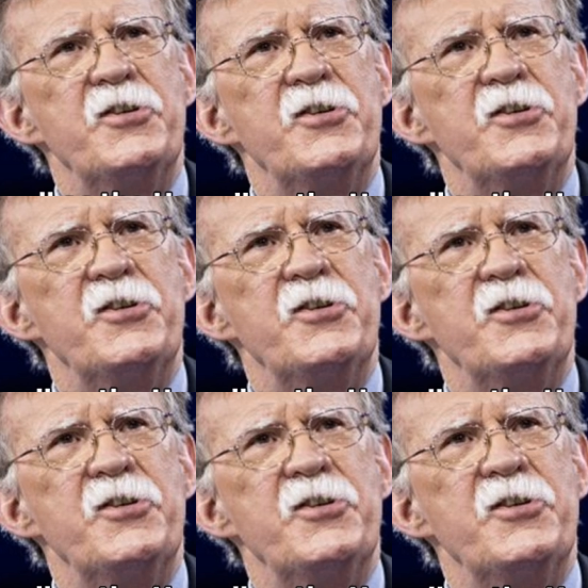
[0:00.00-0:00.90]

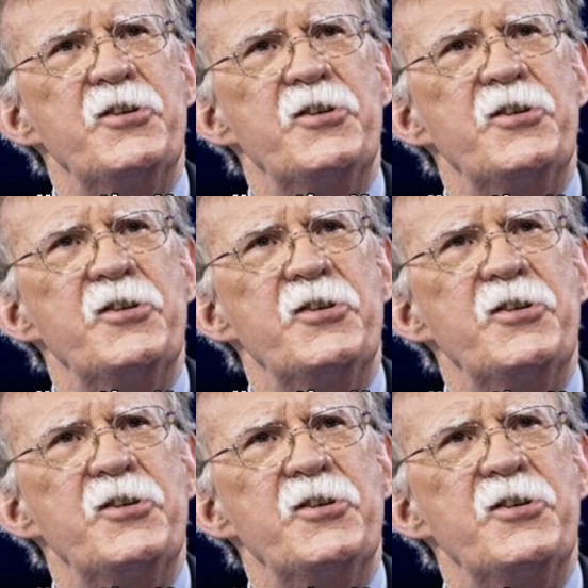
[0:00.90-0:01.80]
[no speech]